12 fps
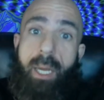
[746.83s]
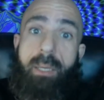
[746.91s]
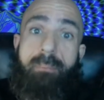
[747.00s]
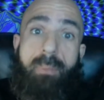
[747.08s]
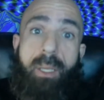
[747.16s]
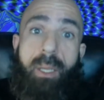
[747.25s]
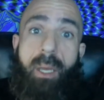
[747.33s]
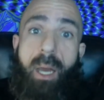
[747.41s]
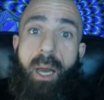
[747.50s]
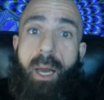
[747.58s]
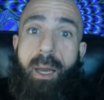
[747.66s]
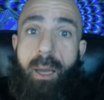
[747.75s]
Like
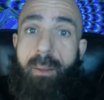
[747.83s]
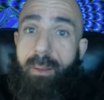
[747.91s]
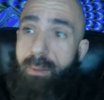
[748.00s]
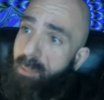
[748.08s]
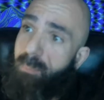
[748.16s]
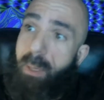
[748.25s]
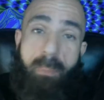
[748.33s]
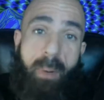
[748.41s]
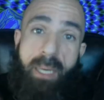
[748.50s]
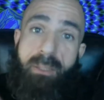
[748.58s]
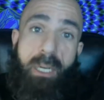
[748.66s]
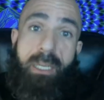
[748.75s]
uh, these
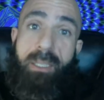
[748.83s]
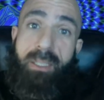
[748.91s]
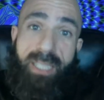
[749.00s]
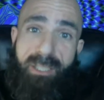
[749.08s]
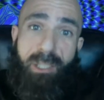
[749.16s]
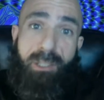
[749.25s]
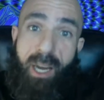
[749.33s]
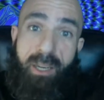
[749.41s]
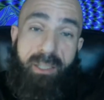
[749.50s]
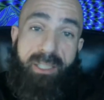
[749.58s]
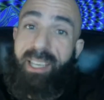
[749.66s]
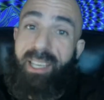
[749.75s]
people might turn into
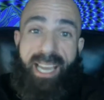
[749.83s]
lizards on me.